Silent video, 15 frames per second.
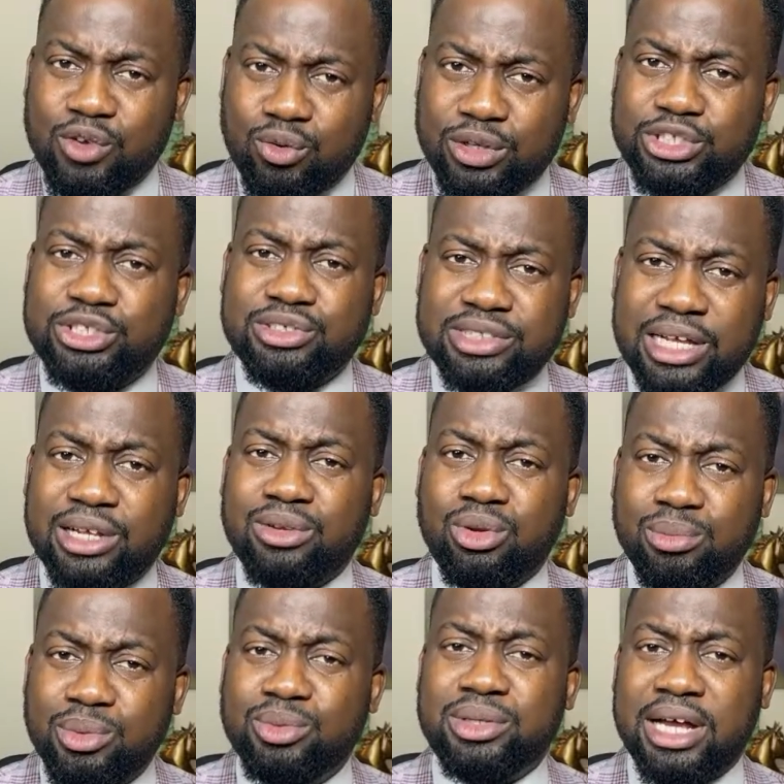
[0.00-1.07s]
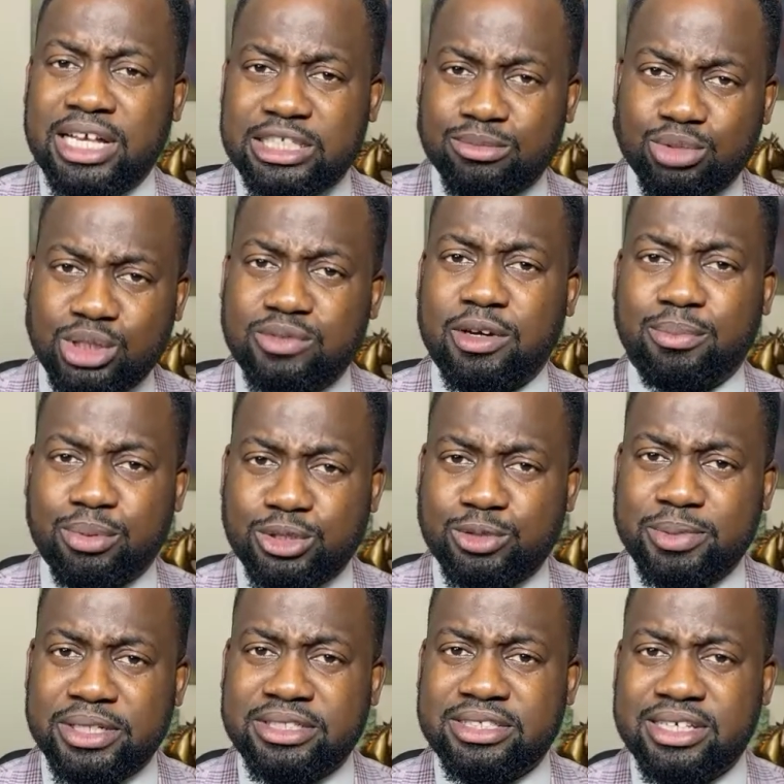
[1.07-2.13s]
questions that I normally would ask most of our
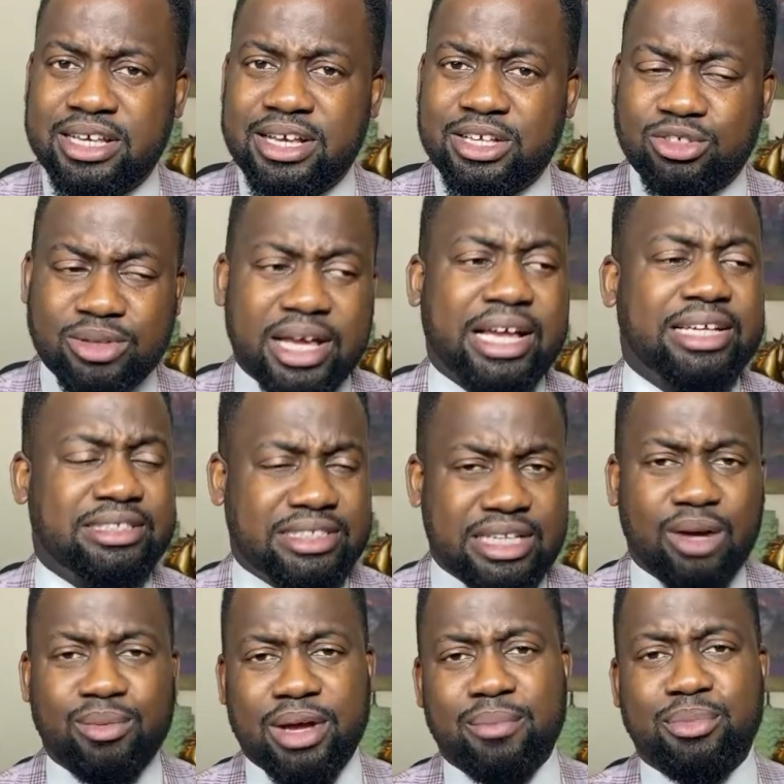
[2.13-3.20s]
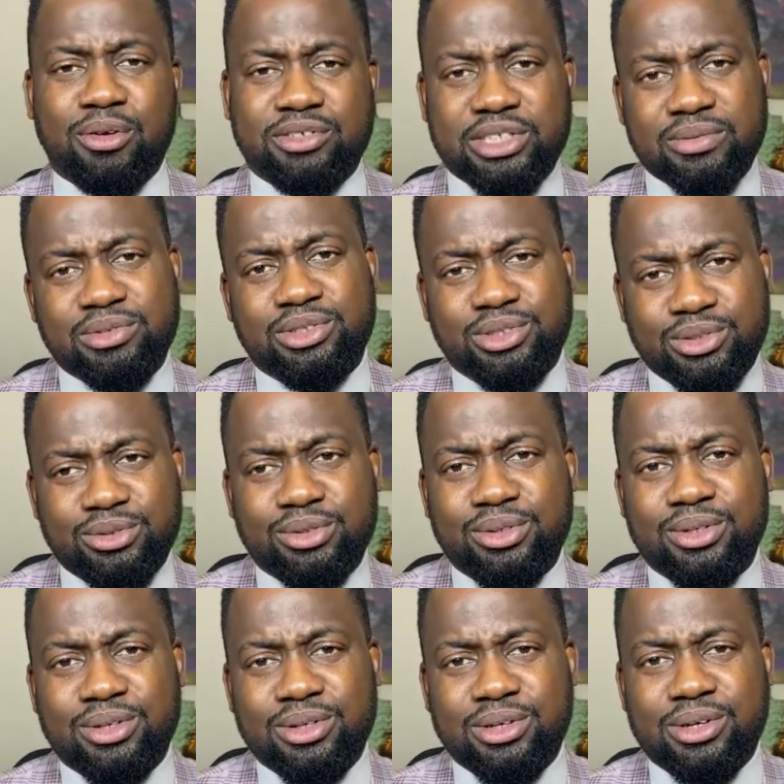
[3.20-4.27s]
prospects so that I can see how we can be of service to you.
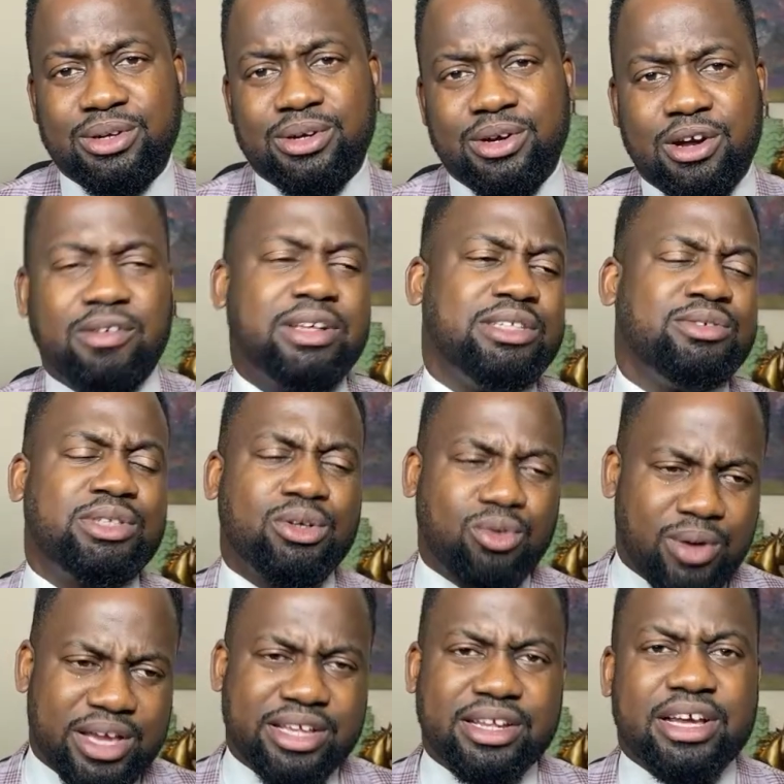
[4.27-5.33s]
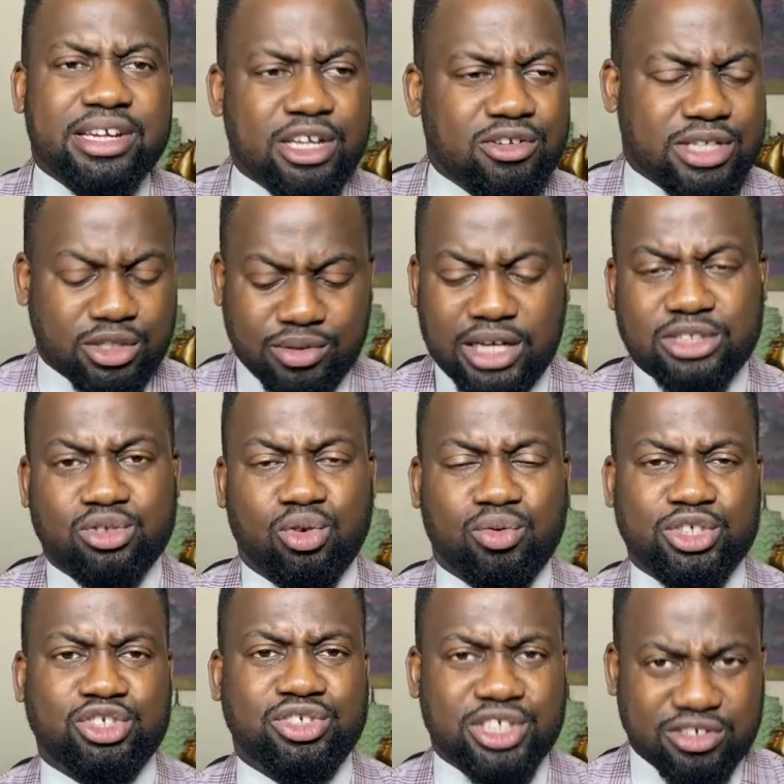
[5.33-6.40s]
All right, you say, go ahead. Then you start to ask your
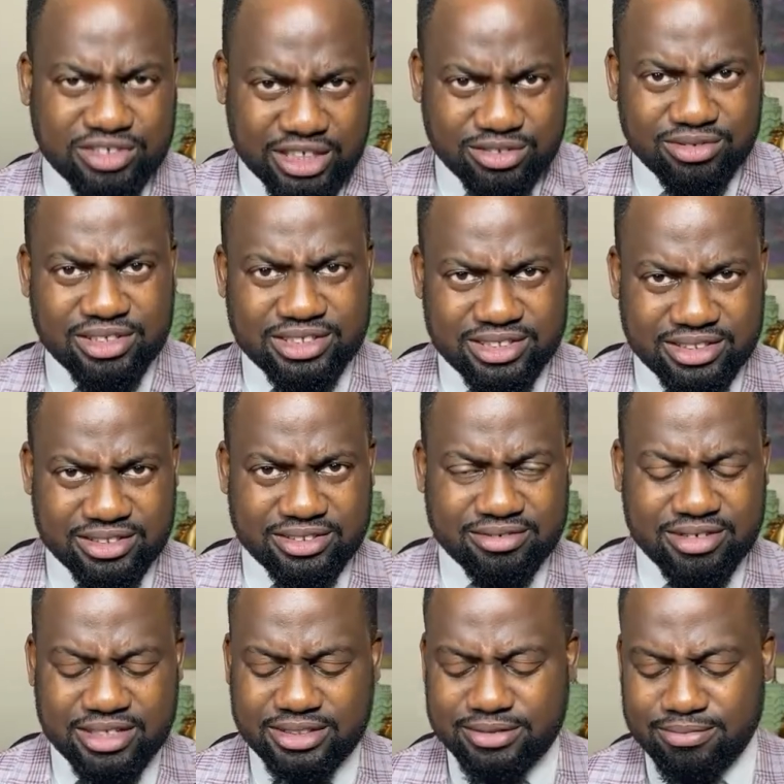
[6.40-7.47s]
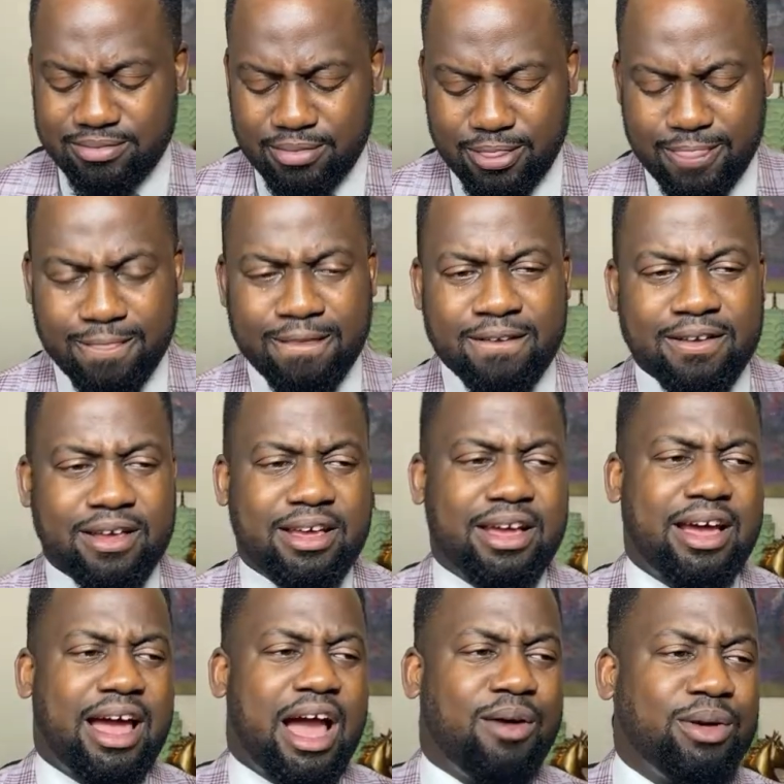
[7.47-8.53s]
questions and you start to listen, right?
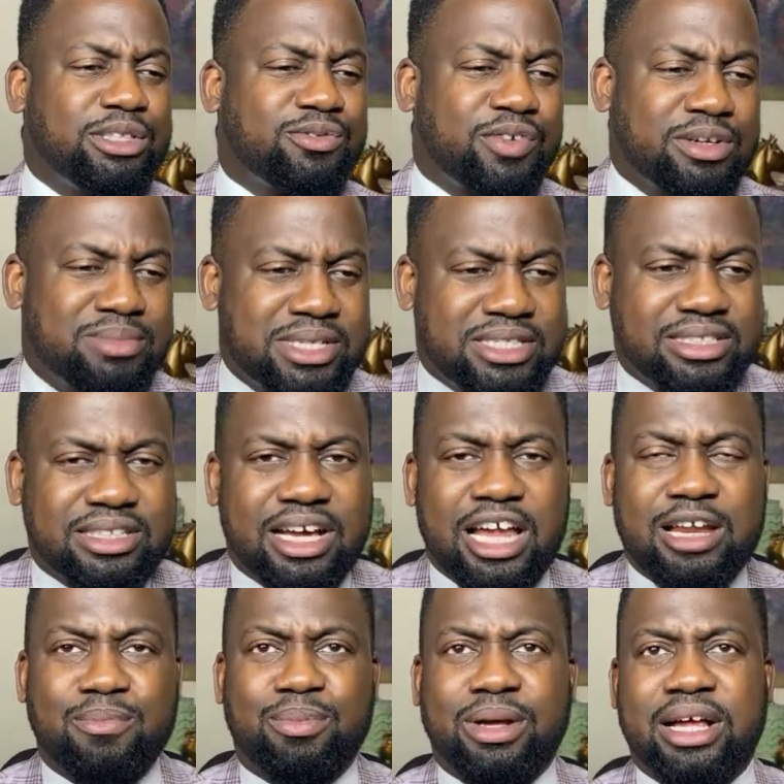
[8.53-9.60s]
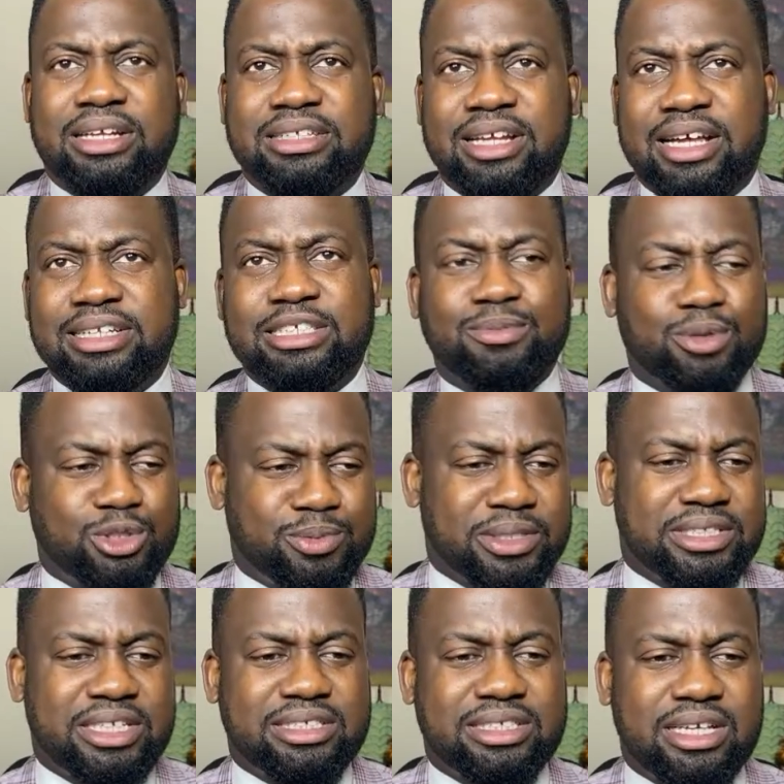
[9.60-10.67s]
I went for a meeting and this prospect
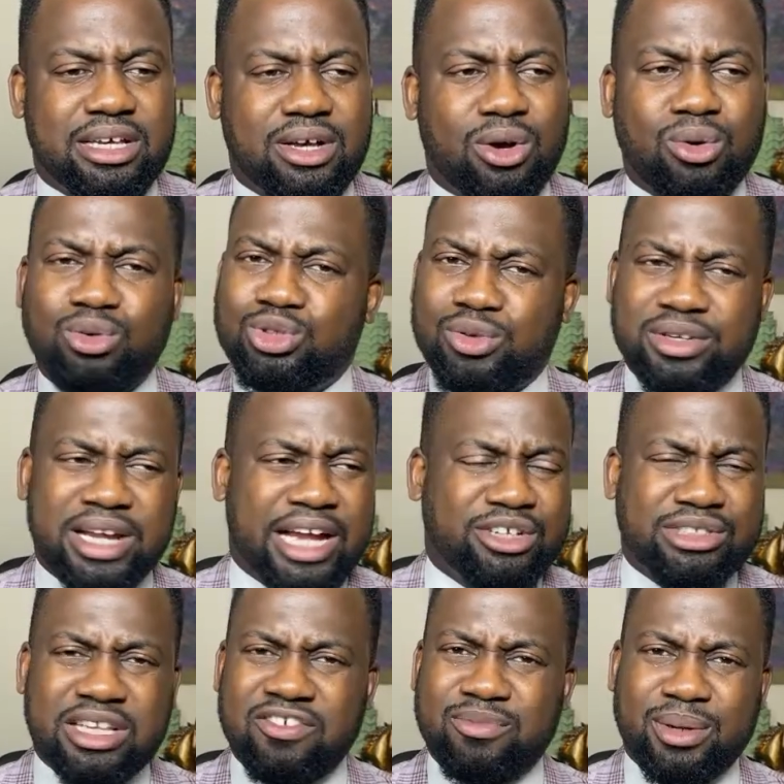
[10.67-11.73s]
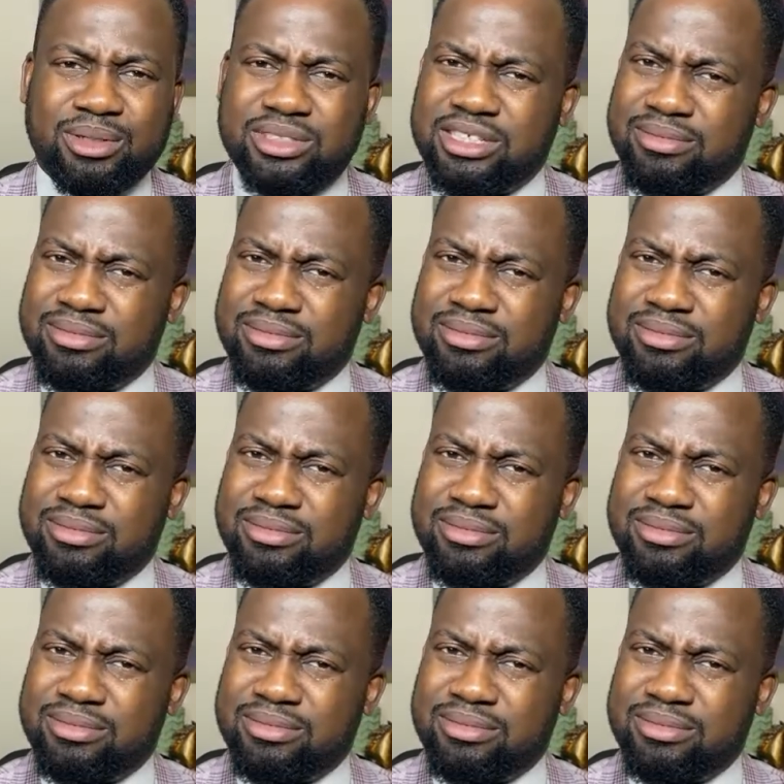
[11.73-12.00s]
says, oh, sorry, I just have about